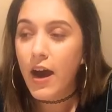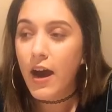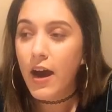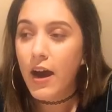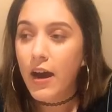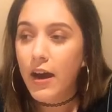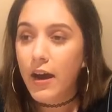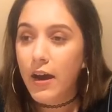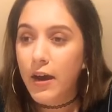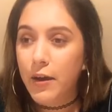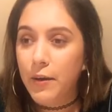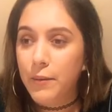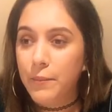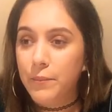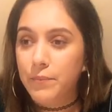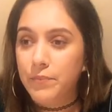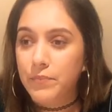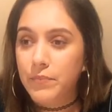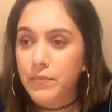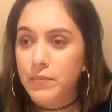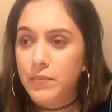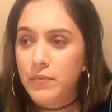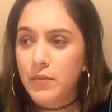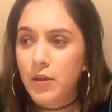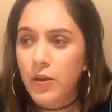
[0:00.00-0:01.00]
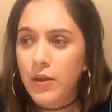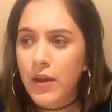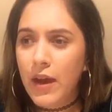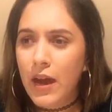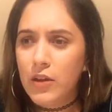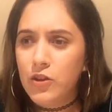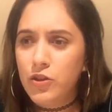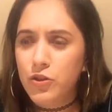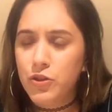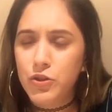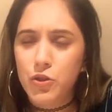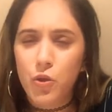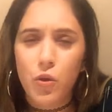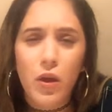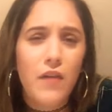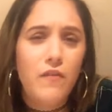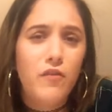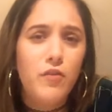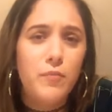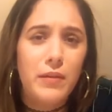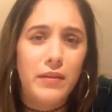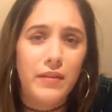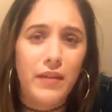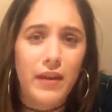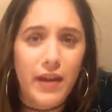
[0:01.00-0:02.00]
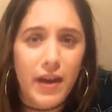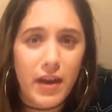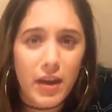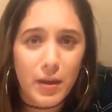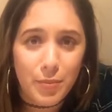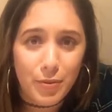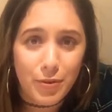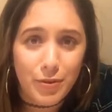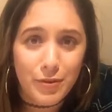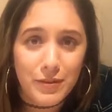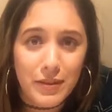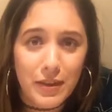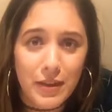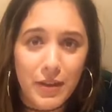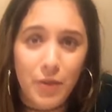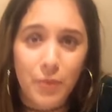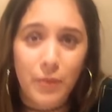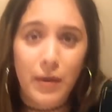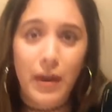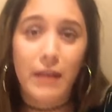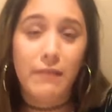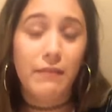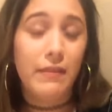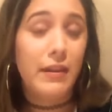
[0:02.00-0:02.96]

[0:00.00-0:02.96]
So yeah, just don't ever be that kind of person, okay?